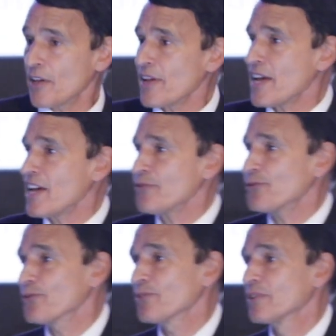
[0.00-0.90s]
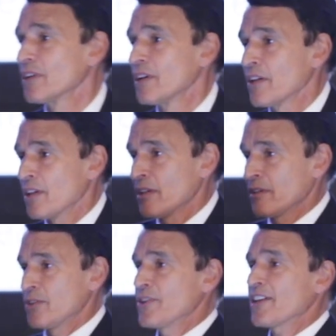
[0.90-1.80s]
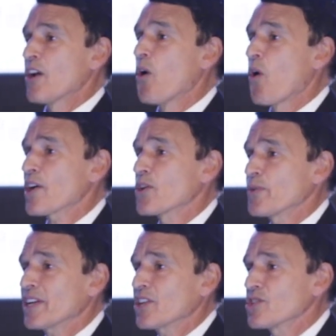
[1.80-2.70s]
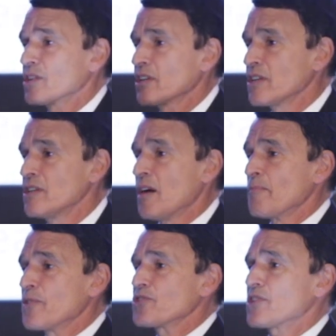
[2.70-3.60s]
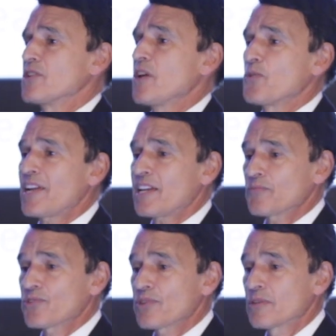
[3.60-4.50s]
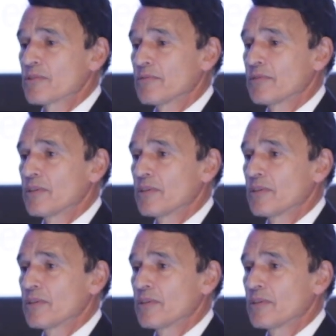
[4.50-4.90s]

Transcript: The other half, you get OR greens, numbers, no names.